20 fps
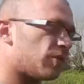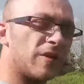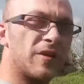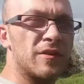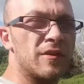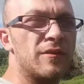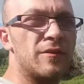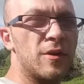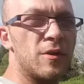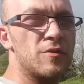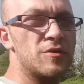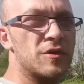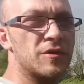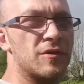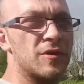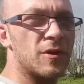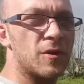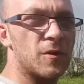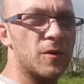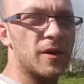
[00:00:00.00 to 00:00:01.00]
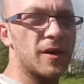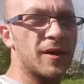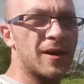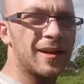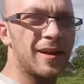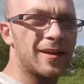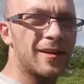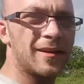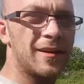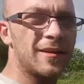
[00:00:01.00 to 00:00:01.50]
this in future. So
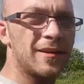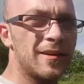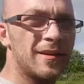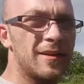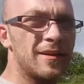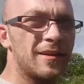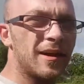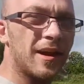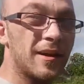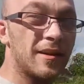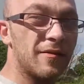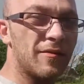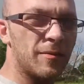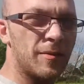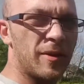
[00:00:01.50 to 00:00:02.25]
let's have a